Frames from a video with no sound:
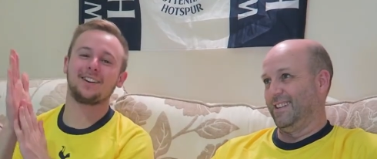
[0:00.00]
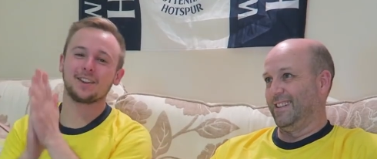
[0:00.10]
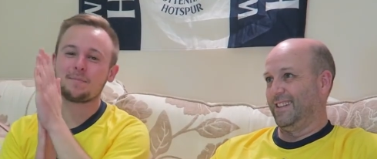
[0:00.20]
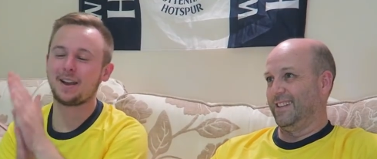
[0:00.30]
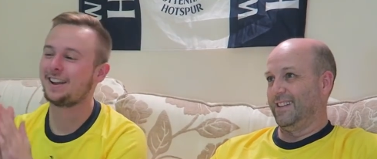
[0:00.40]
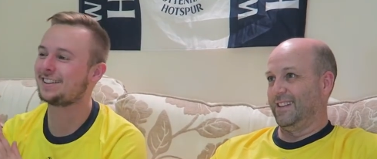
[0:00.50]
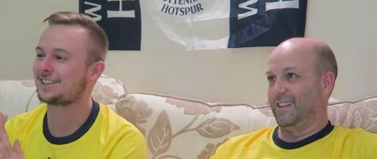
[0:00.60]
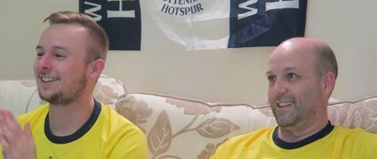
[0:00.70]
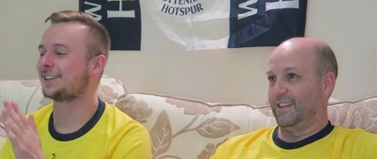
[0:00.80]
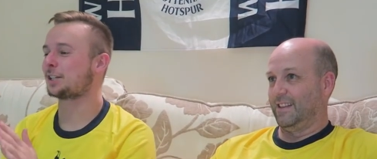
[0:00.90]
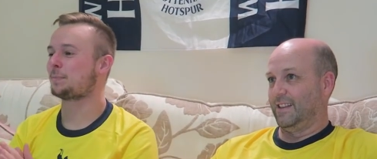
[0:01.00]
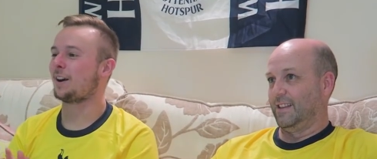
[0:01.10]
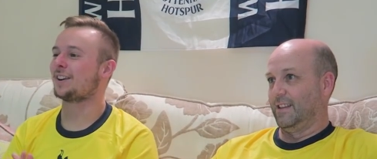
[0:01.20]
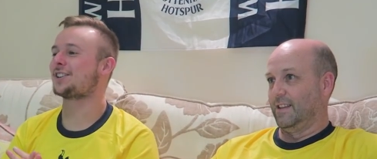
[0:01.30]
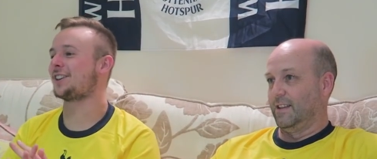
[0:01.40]
Speaker 1: on the pitch in a
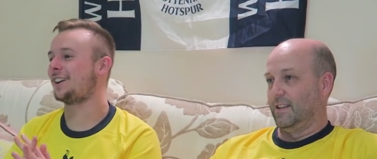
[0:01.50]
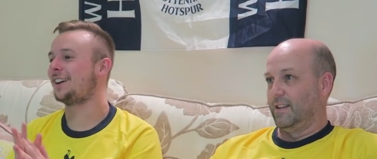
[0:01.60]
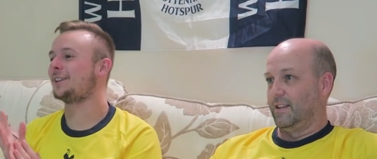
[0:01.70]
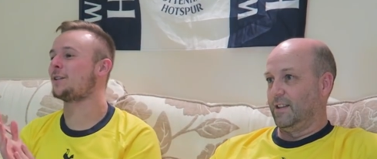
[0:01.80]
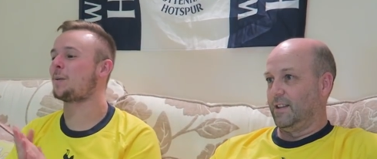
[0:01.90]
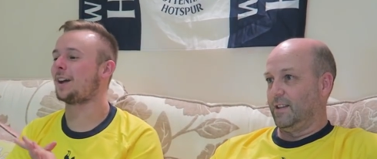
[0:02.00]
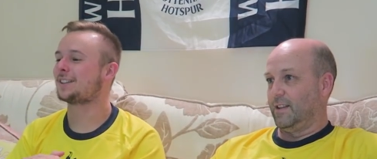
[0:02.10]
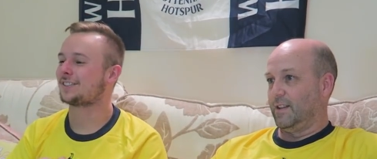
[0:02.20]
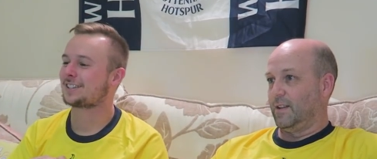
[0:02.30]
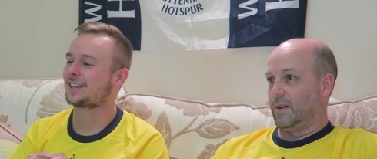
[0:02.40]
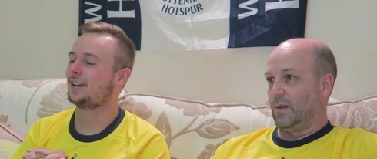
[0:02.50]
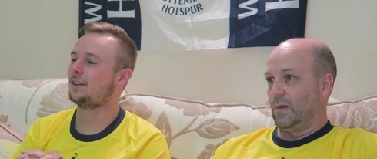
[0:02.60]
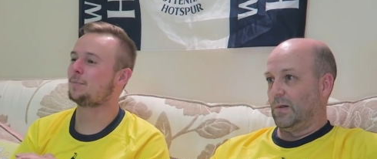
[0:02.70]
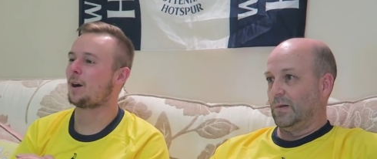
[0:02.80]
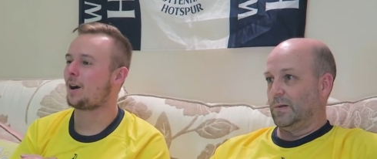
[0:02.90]
Spurs shirt in replacement for
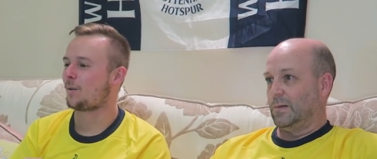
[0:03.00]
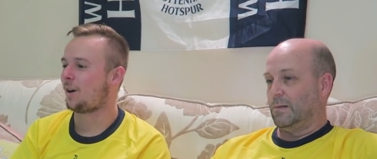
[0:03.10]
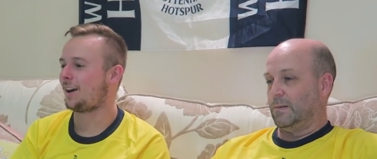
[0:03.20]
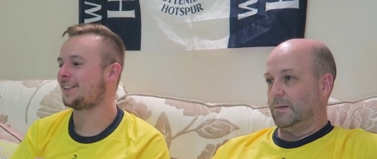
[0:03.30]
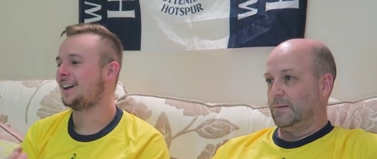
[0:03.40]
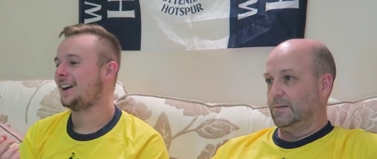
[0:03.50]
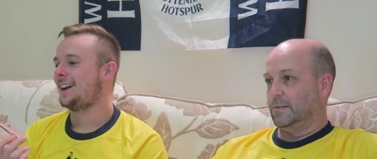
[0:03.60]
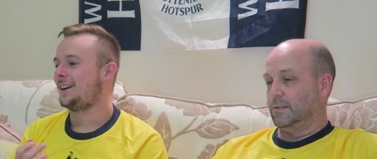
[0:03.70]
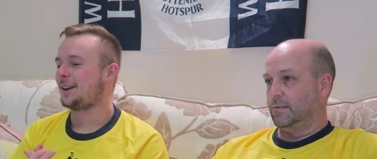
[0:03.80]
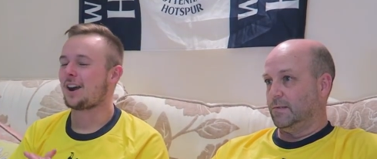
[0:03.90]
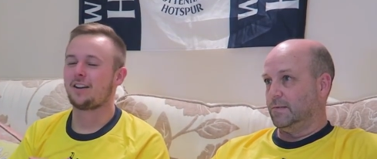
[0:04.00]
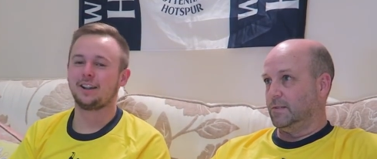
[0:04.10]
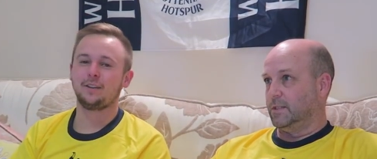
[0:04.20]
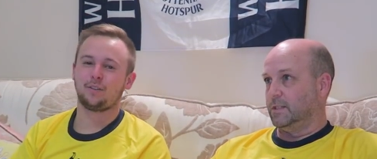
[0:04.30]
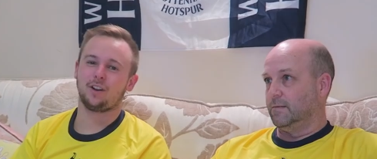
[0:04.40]
Stevie Bergwijn. We're
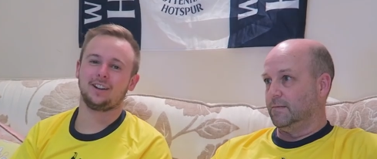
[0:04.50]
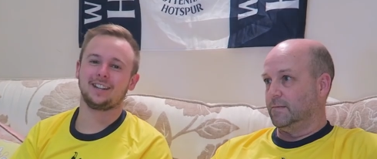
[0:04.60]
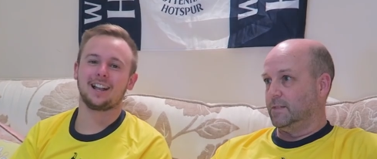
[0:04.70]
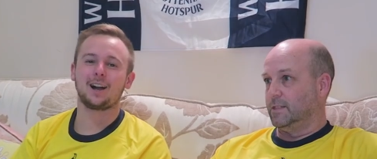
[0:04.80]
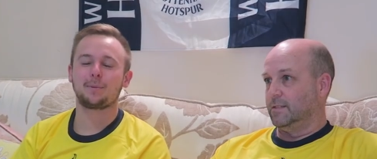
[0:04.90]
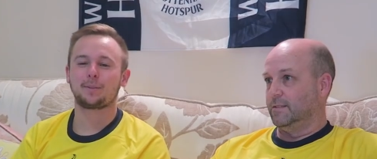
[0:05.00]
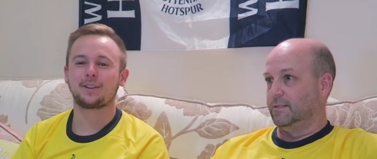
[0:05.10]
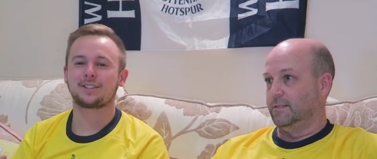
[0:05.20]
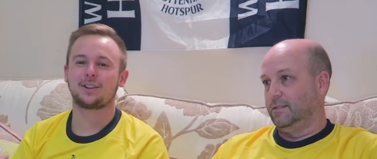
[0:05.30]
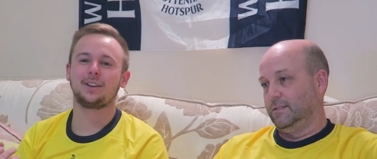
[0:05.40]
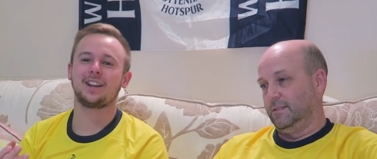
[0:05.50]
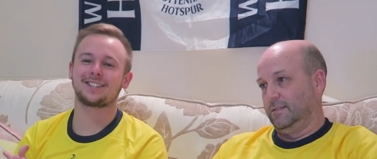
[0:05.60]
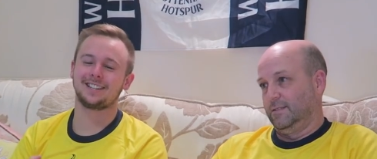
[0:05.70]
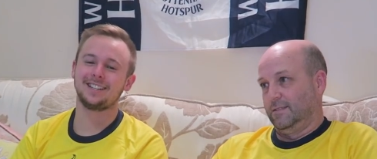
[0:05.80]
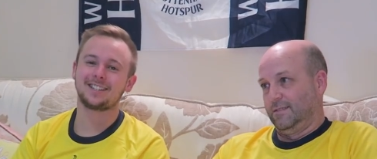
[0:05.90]
currently 3-0 up, so he
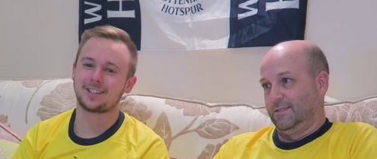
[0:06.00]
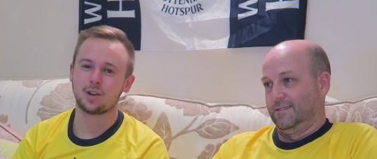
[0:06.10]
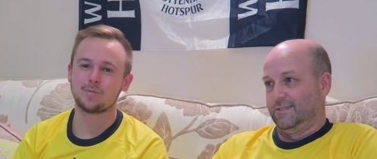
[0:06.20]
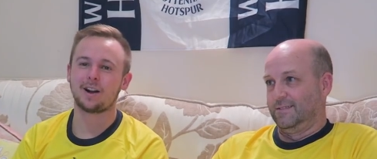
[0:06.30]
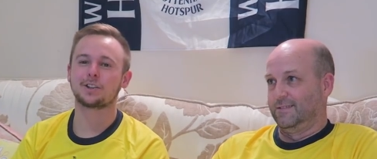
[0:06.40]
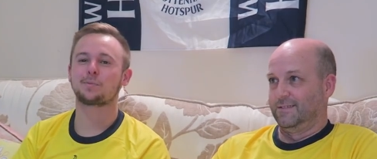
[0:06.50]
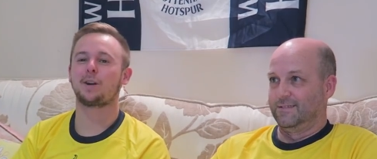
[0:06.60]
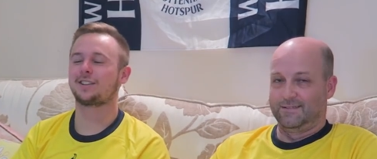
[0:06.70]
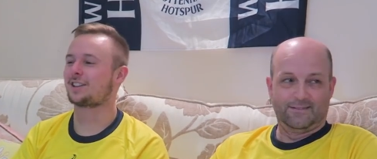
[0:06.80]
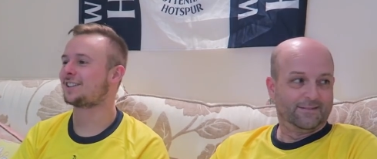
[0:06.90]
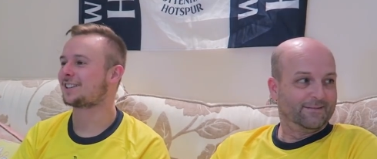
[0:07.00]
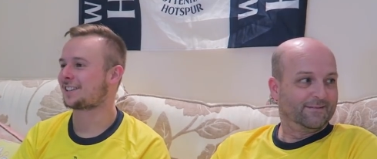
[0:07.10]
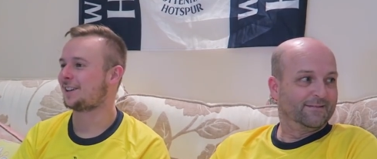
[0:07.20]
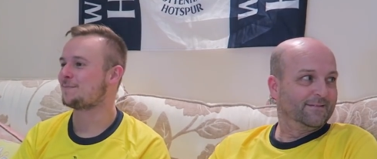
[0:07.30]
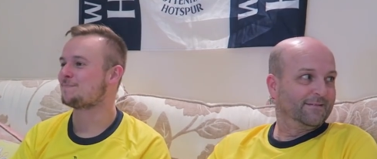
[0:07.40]
doesn't need to do much, but it's good to
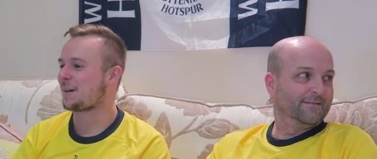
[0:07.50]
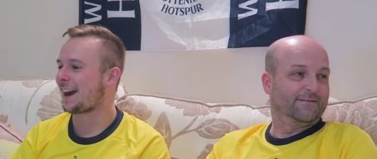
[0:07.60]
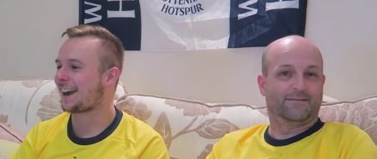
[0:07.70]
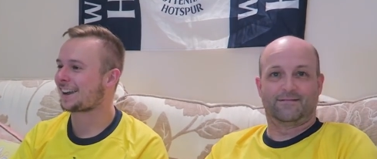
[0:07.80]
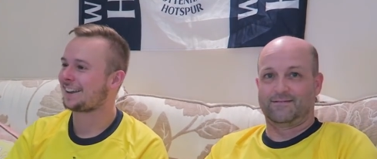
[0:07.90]
see him back.